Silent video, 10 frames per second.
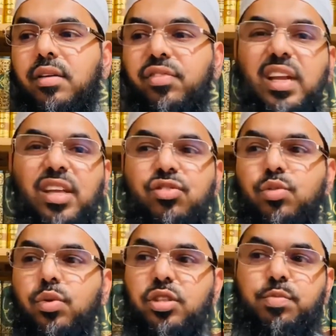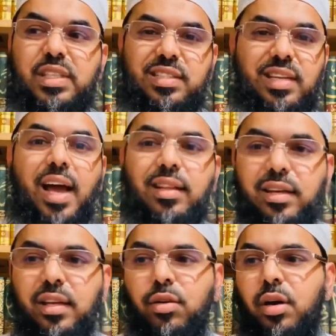feelings towards
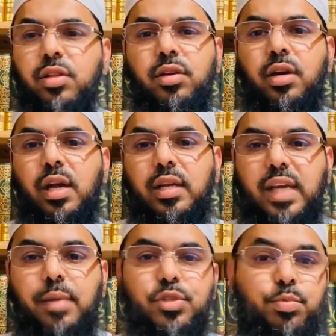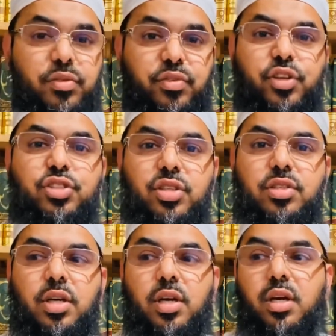bestiality or other types of
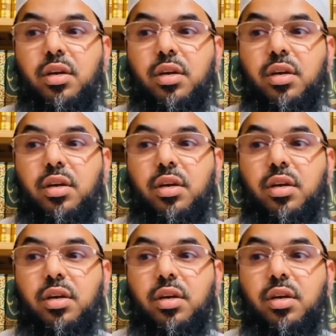perversions.